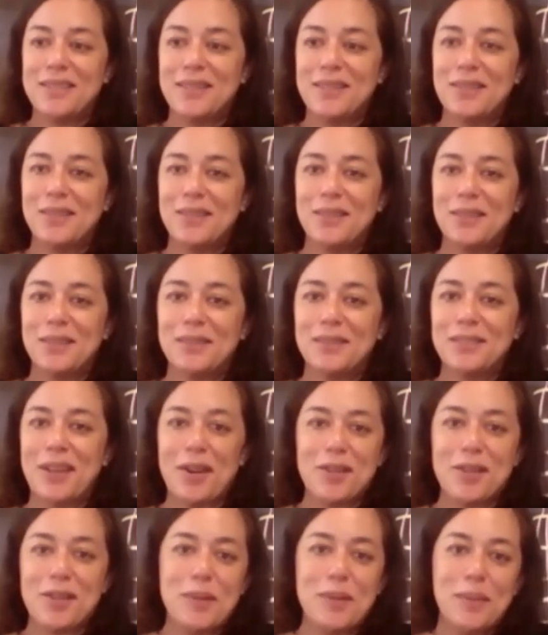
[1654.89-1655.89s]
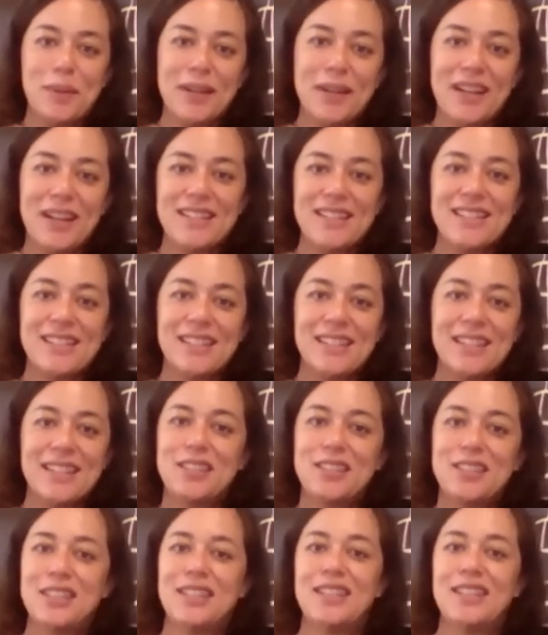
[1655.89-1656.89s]
to large paper cut
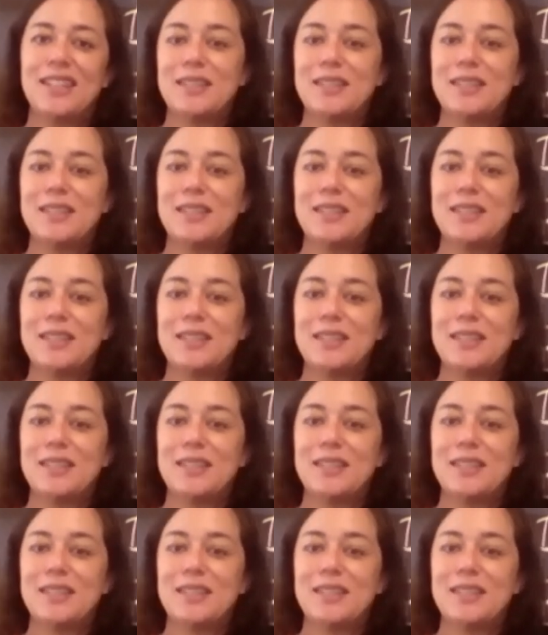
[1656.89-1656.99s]
installation.